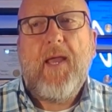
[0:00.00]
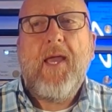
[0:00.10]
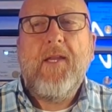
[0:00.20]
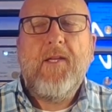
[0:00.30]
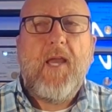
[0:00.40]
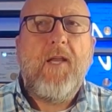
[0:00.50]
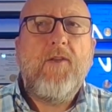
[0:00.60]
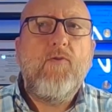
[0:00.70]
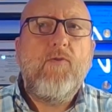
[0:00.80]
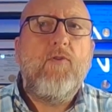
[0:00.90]
And
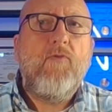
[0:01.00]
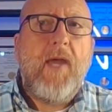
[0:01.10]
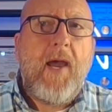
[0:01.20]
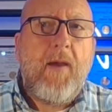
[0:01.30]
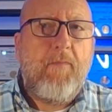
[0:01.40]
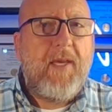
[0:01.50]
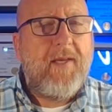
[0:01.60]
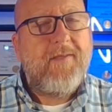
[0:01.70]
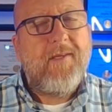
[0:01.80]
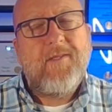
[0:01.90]
you do that
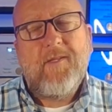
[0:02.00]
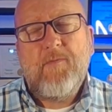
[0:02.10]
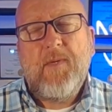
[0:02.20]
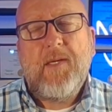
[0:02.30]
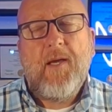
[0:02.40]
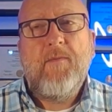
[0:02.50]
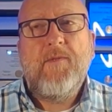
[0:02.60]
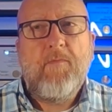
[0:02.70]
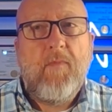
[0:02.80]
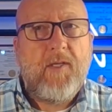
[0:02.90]
because it just
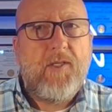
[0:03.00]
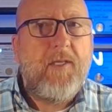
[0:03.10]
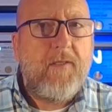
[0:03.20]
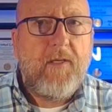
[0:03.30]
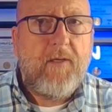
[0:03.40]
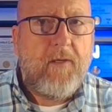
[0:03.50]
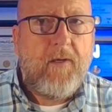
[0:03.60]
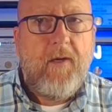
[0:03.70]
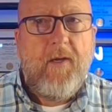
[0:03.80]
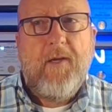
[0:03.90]
becomes much easier
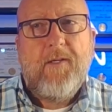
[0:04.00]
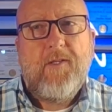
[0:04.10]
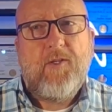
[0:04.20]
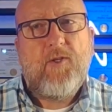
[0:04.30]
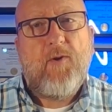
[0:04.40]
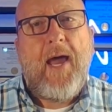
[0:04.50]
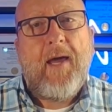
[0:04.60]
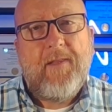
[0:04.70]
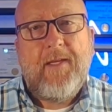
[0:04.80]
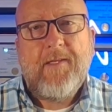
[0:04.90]
to
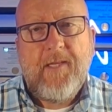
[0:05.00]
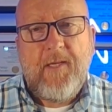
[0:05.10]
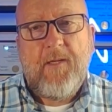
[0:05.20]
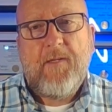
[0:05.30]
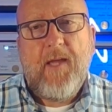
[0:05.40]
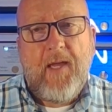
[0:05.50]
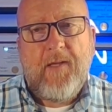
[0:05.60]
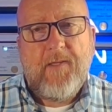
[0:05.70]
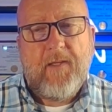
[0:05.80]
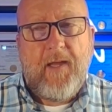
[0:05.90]
track things and
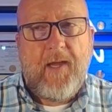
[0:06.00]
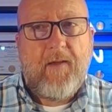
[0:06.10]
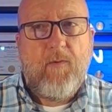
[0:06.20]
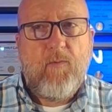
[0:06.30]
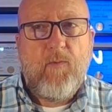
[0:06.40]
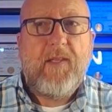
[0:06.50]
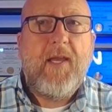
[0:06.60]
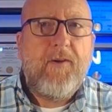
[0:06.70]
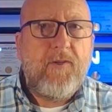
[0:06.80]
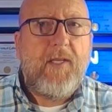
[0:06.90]
to like really
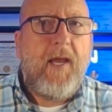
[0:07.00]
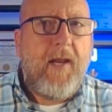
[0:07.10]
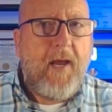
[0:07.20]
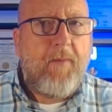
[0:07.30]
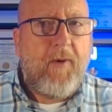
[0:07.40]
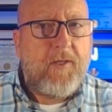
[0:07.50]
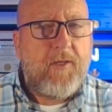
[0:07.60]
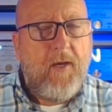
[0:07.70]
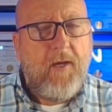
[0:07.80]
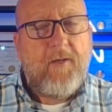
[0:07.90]
understand how
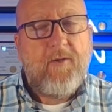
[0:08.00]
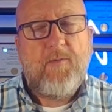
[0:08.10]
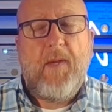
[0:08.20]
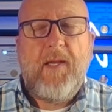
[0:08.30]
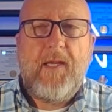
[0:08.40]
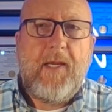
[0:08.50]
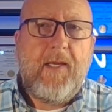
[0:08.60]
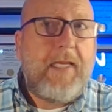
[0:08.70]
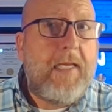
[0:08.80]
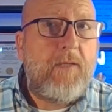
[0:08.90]
much you're spending
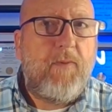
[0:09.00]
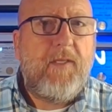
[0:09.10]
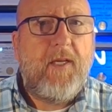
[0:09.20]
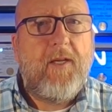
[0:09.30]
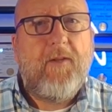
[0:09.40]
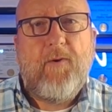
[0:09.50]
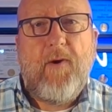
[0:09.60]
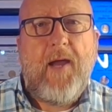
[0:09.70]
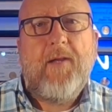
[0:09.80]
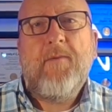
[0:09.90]
on each particular
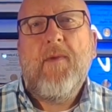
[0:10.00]
item.